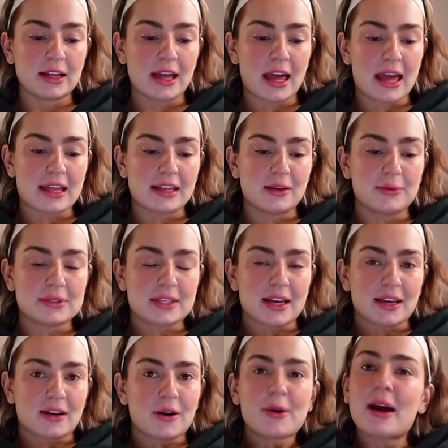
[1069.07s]
And he was
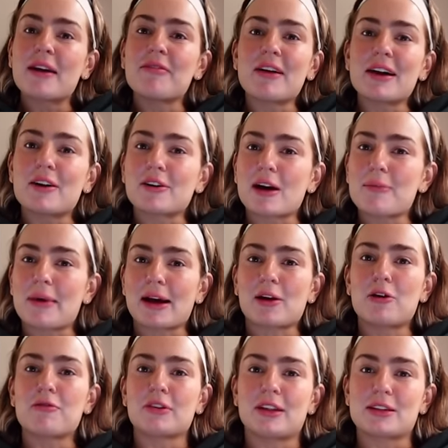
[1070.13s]
like, okay, fine, I'll come back
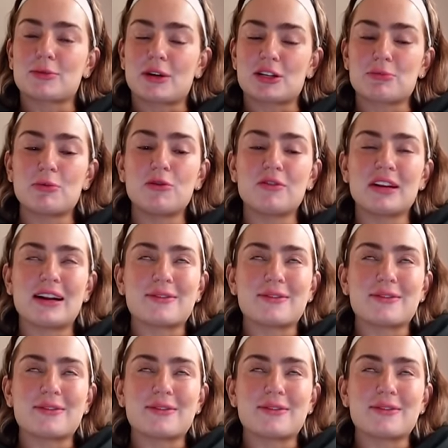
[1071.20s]
over. Let's watch a movie.